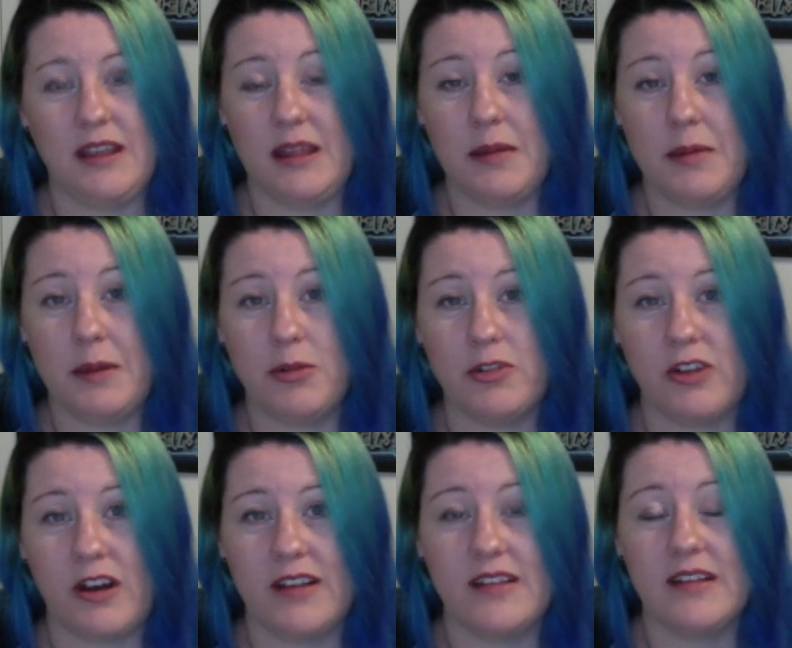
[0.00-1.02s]
their people's
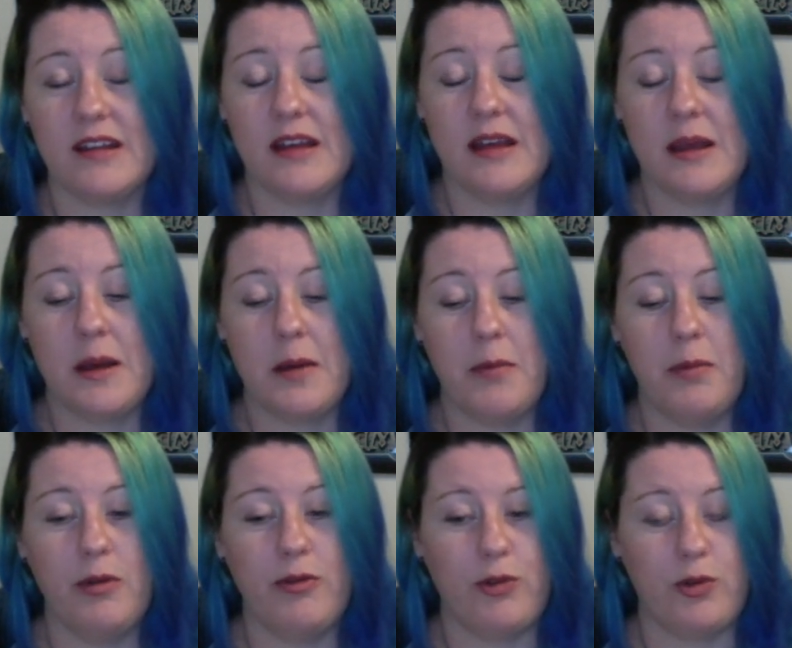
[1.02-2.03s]
eyes
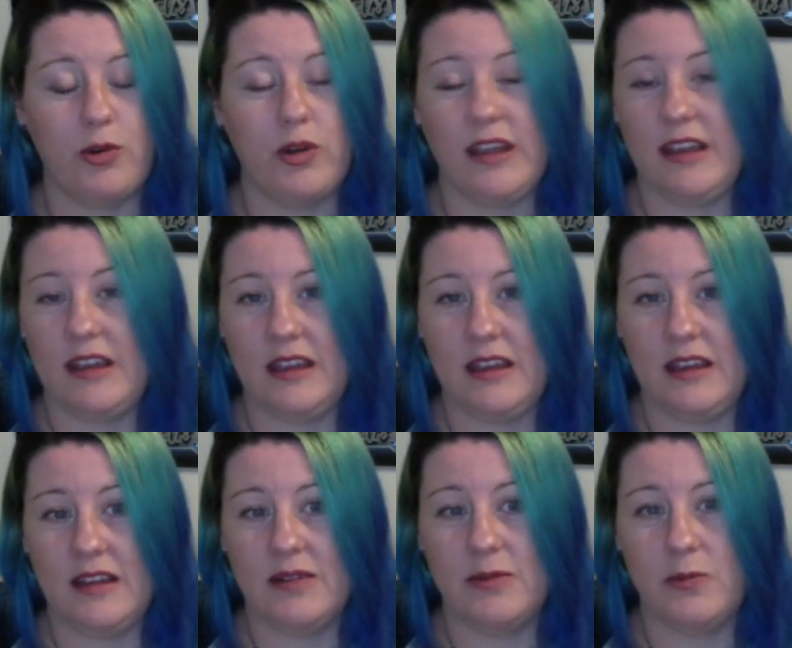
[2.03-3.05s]
before he
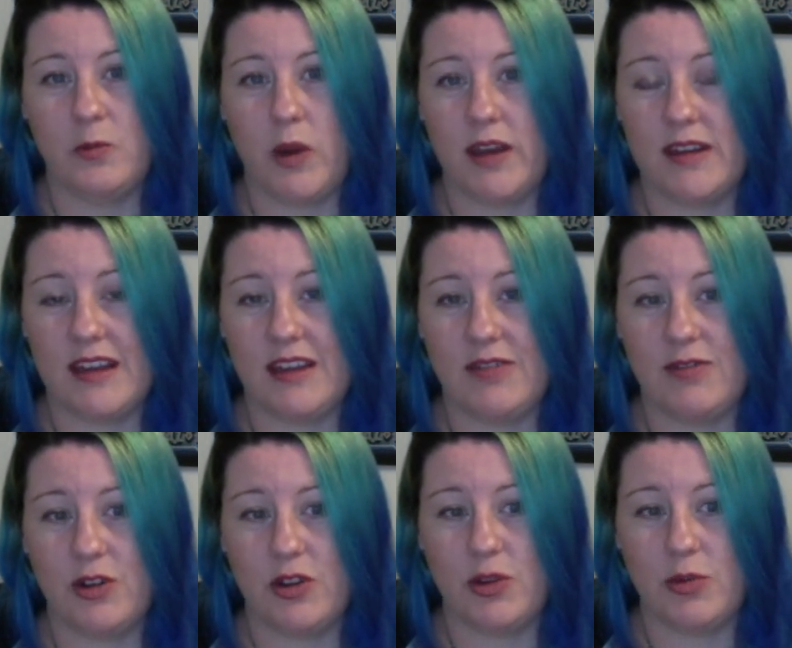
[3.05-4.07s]
went any
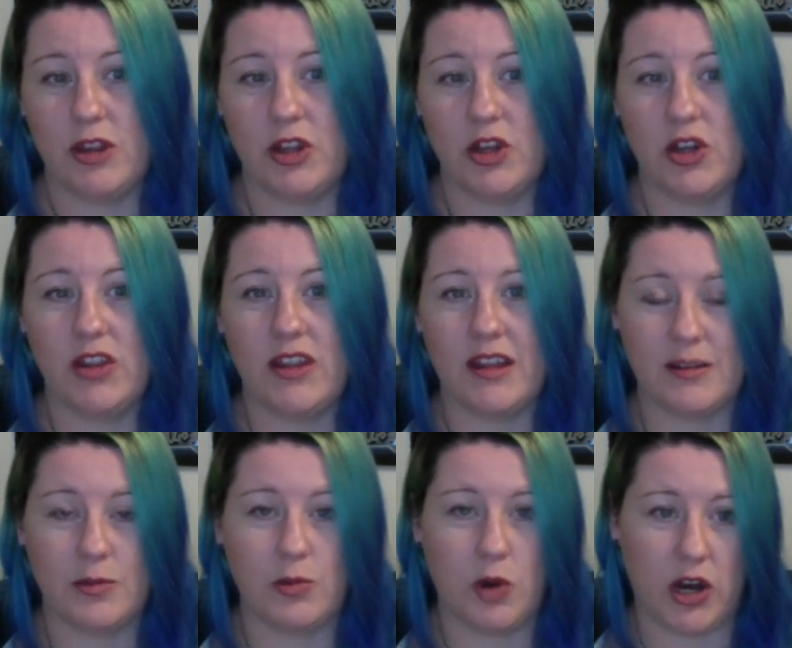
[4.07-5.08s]
further with her,
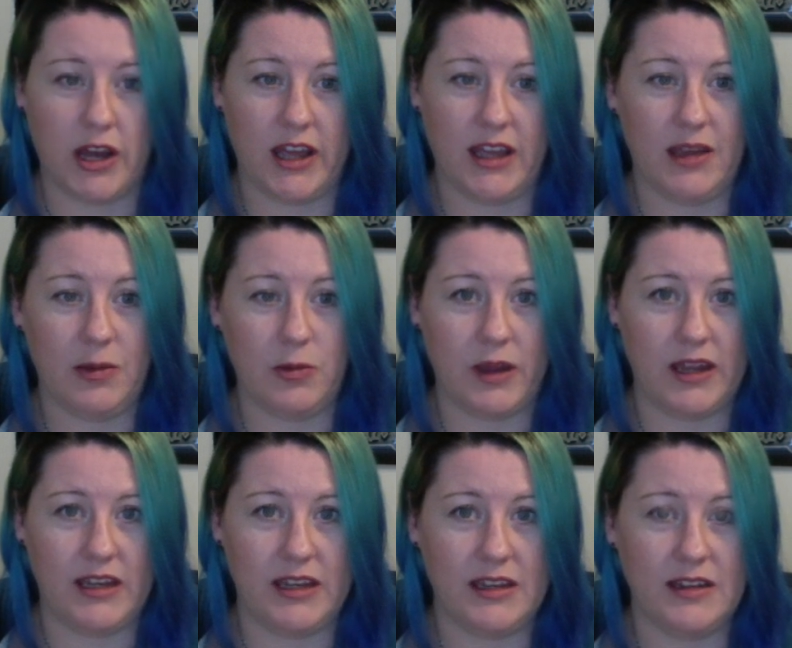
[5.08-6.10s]
that's why it
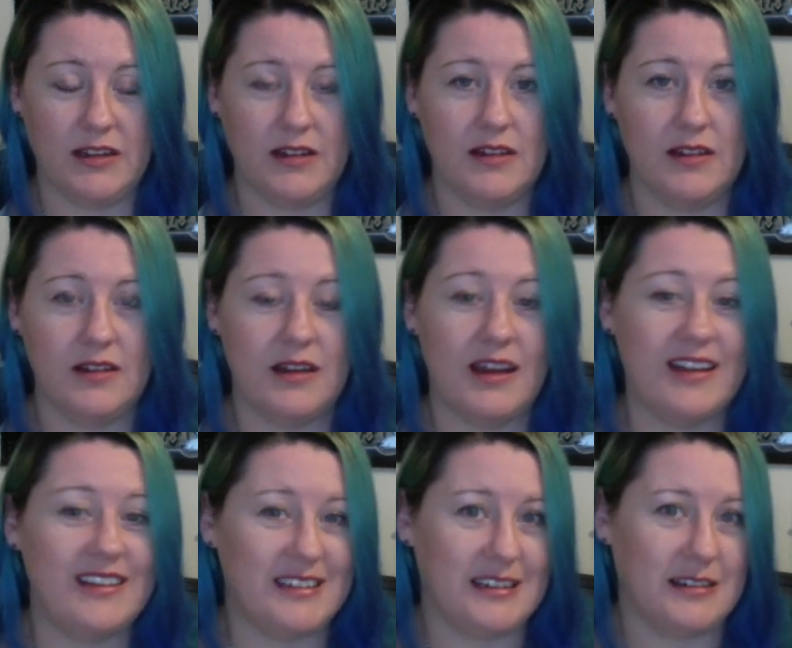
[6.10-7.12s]
waited
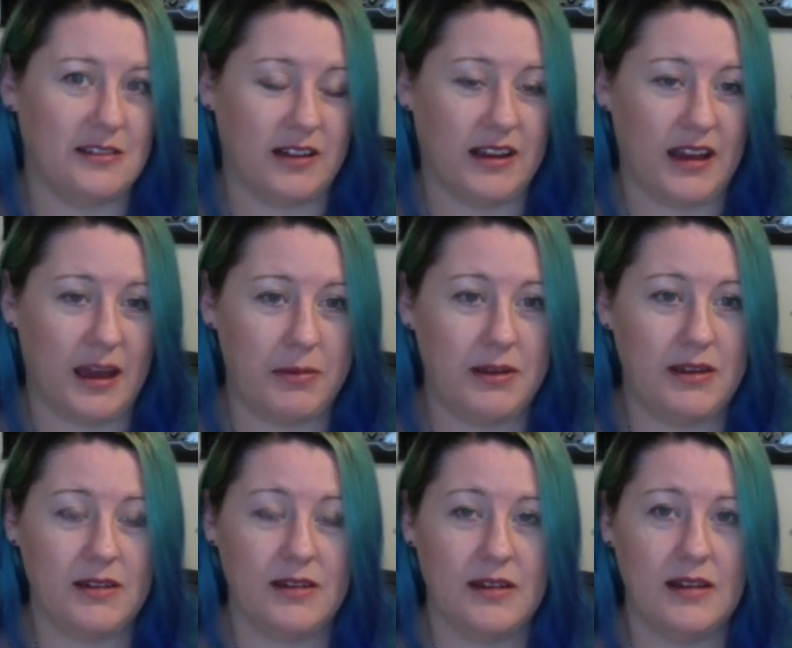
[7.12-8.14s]
until it happened.